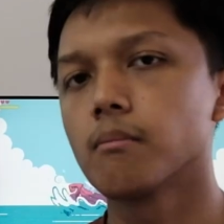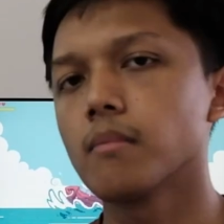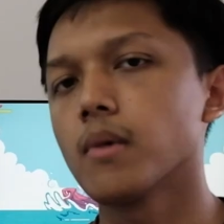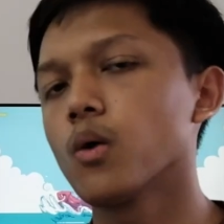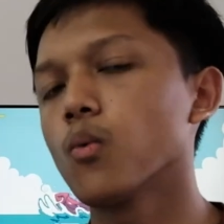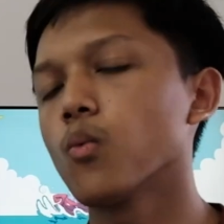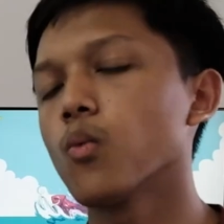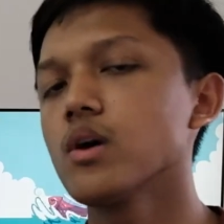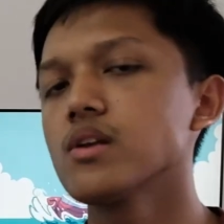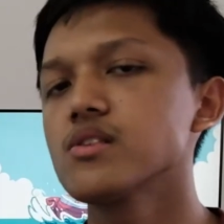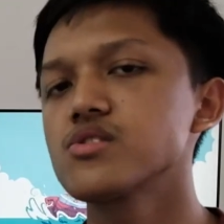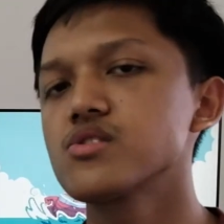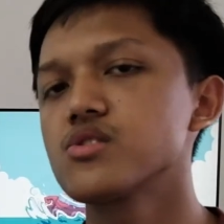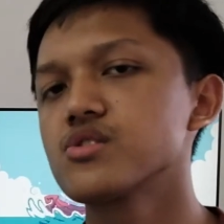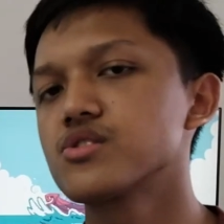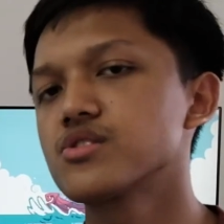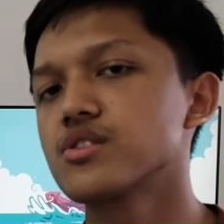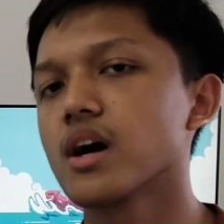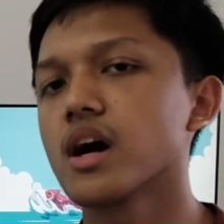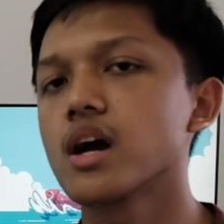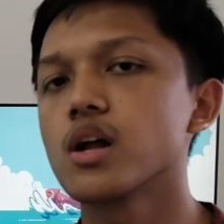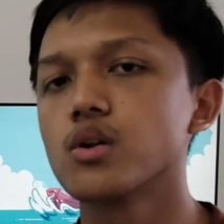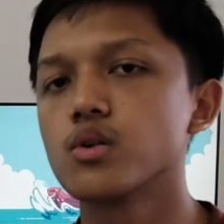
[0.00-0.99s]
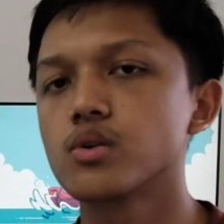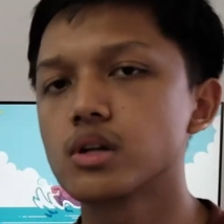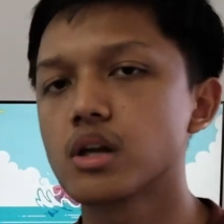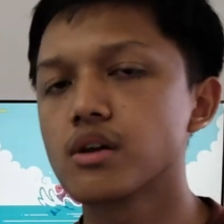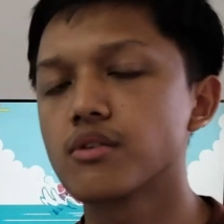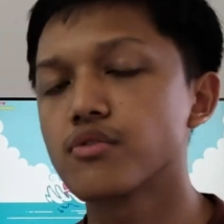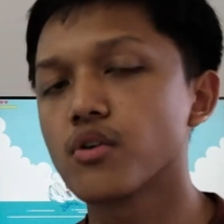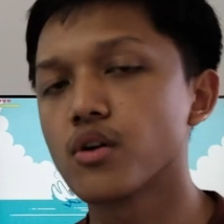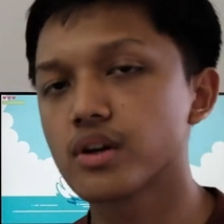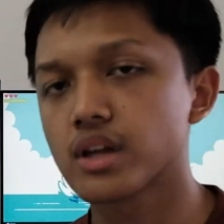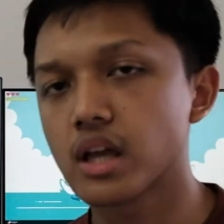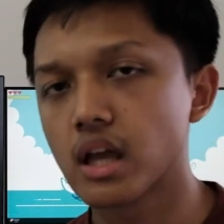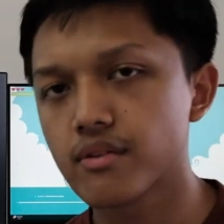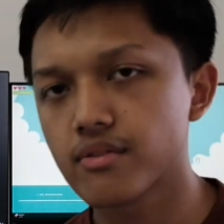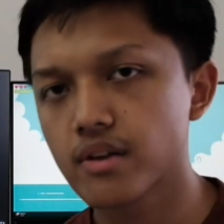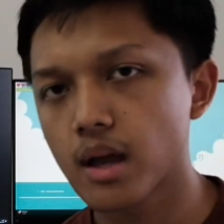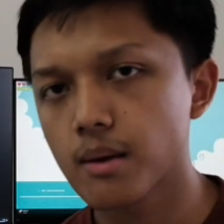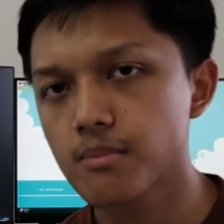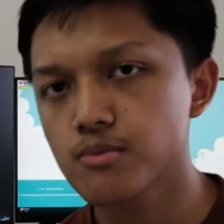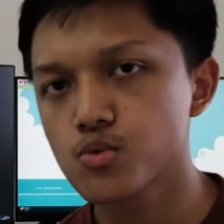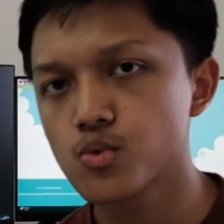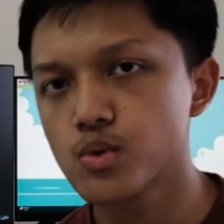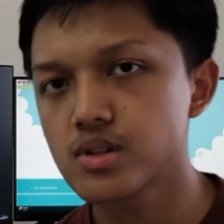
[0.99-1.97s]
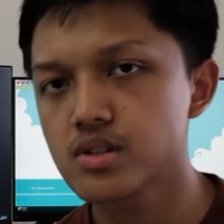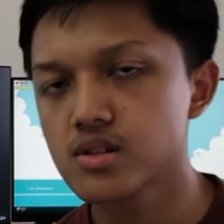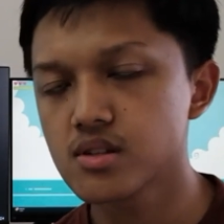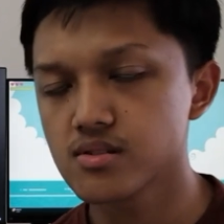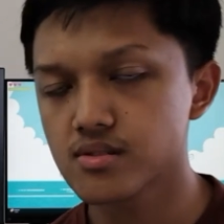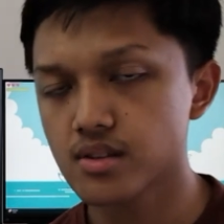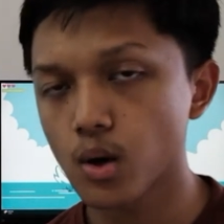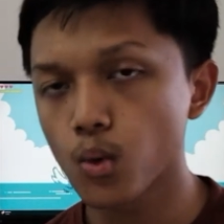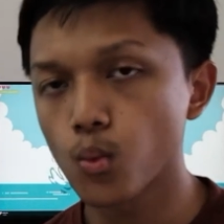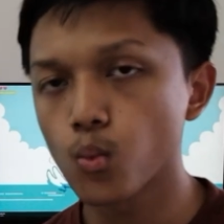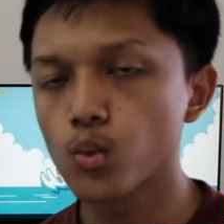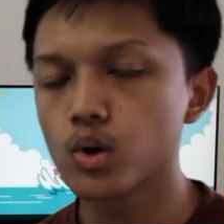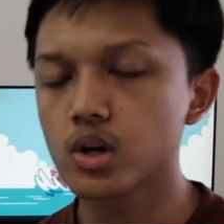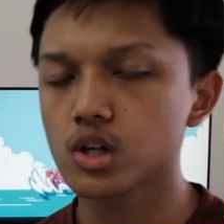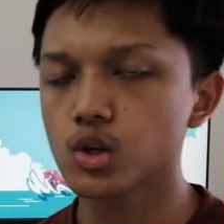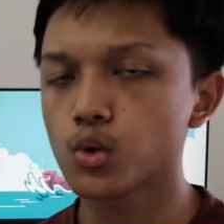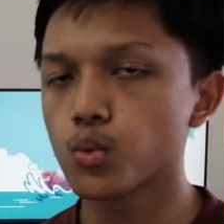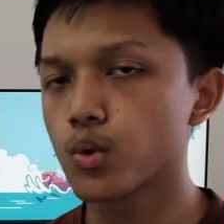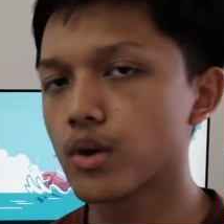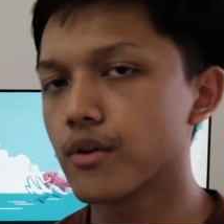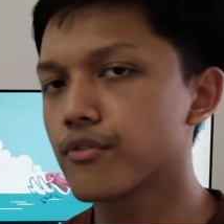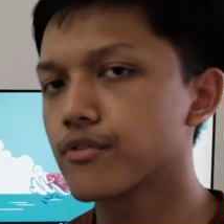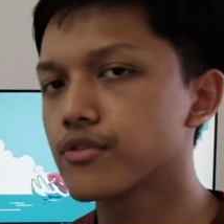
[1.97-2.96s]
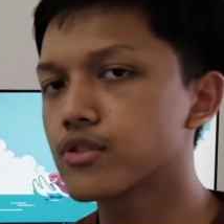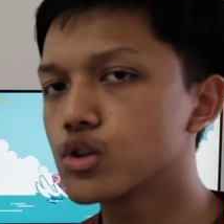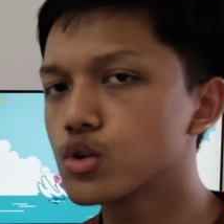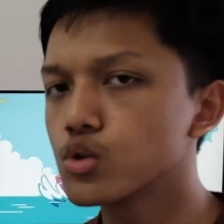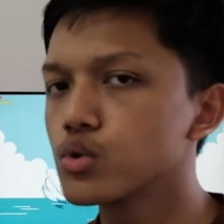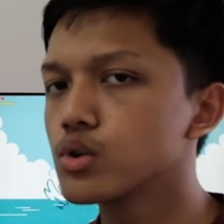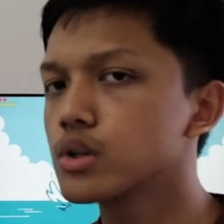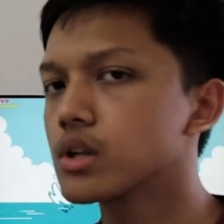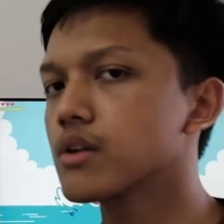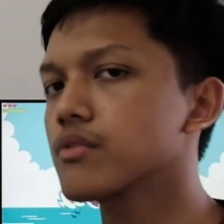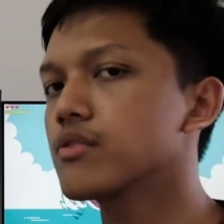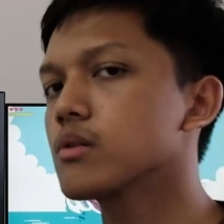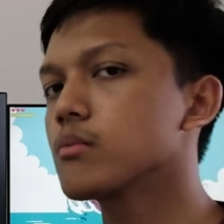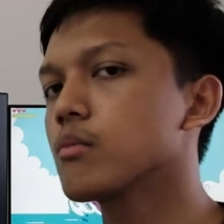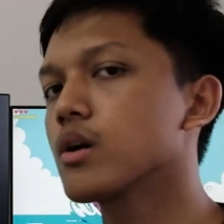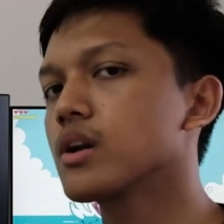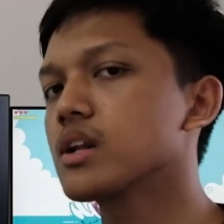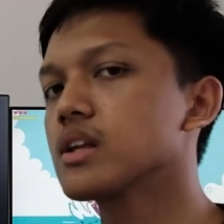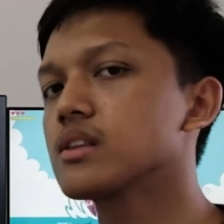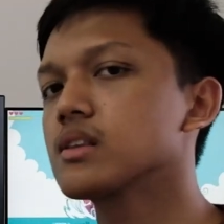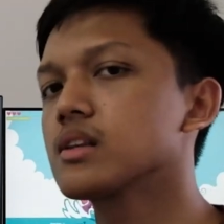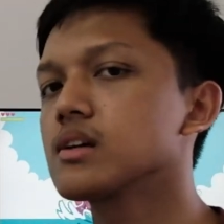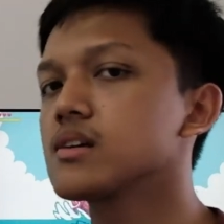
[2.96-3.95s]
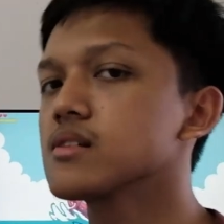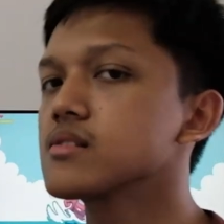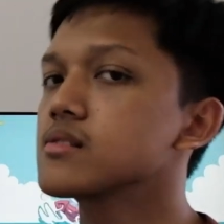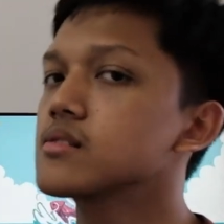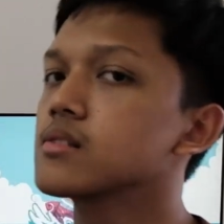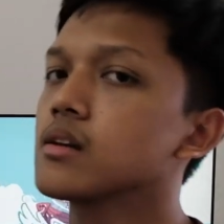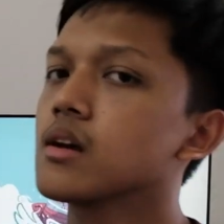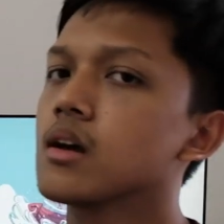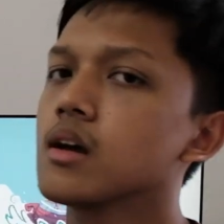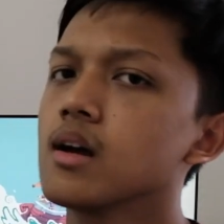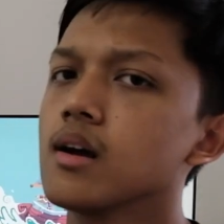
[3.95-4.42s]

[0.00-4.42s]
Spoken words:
But once you try looking for KVM switches that work with two different monitors,